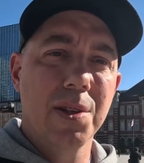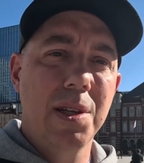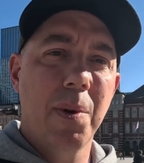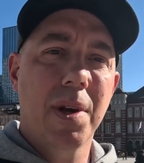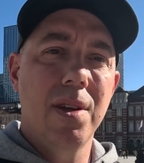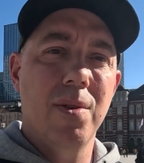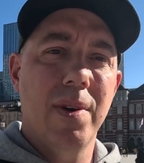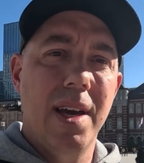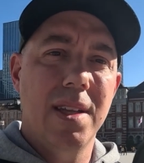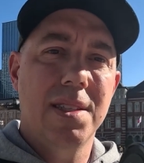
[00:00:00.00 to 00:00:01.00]
see what we can do
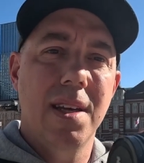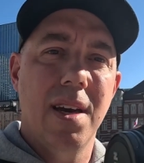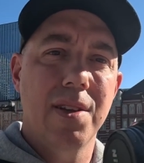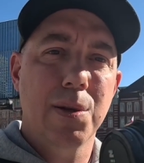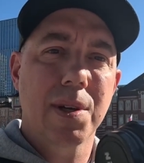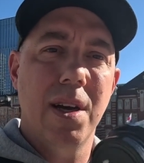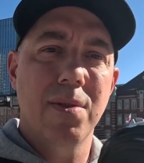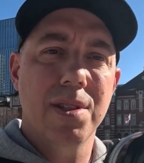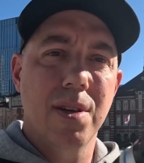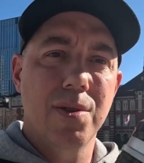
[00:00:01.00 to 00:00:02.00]
and see how this works
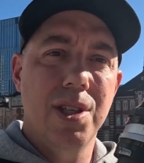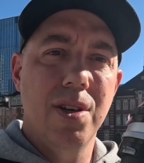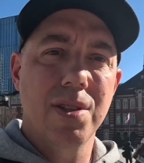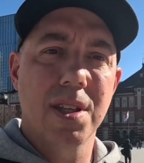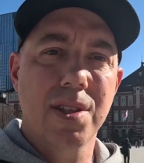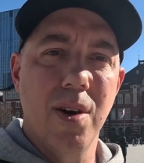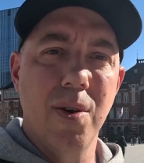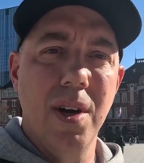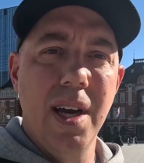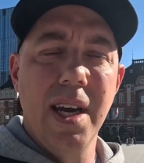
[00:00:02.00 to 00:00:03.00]
out. So cheers, let's go.